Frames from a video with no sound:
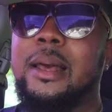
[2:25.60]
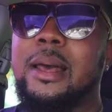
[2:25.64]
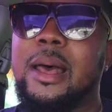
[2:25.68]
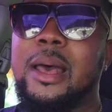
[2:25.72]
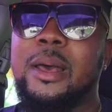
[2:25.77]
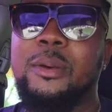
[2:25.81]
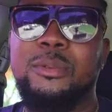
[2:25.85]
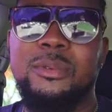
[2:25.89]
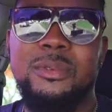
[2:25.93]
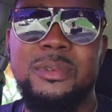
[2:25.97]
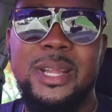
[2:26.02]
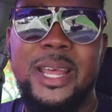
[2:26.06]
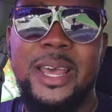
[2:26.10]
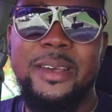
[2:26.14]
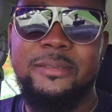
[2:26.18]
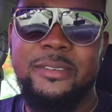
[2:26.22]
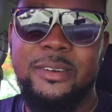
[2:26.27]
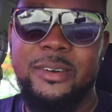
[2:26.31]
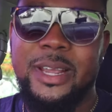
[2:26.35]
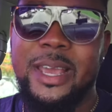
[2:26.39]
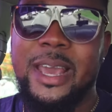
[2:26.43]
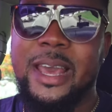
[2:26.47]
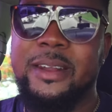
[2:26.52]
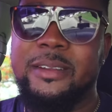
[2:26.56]
I will
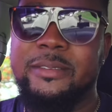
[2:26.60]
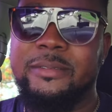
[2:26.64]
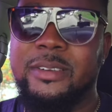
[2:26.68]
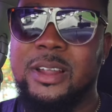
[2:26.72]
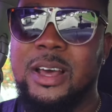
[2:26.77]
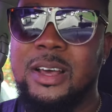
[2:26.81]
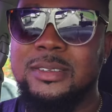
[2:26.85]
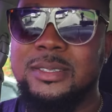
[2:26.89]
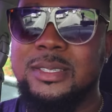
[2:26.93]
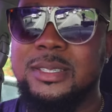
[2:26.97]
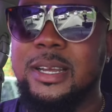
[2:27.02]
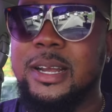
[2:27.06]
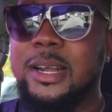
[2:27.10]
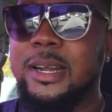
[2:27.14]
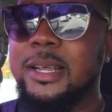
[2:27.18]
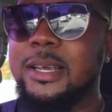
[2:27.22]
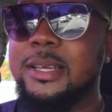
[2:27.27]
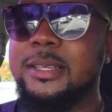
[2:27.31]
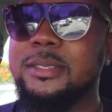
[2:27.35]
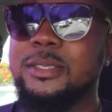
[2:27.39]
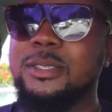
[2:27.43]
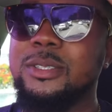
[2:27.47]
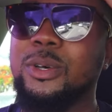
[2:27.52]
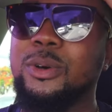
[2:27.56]
never get the vlog started.
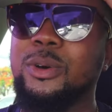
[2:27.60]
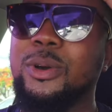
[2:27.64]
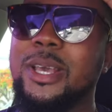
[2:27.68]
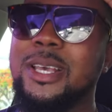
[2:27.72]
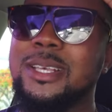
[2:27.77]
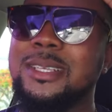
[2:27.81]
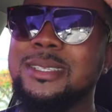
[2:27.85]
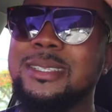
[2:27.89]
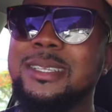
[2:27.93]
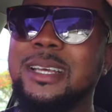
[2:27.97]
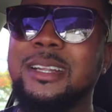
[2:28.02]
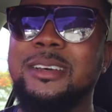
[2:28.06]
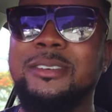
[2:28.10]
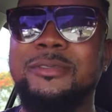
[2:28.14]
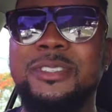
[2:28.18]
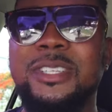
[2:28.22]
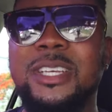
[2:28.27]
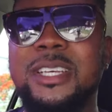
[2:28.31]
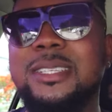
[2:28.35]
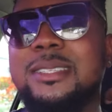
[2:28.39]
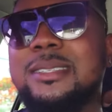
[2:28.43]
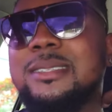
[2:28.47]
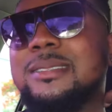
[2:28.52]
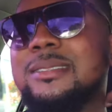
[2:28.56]
So instead of
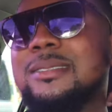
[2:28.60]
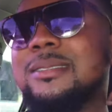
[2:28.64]
just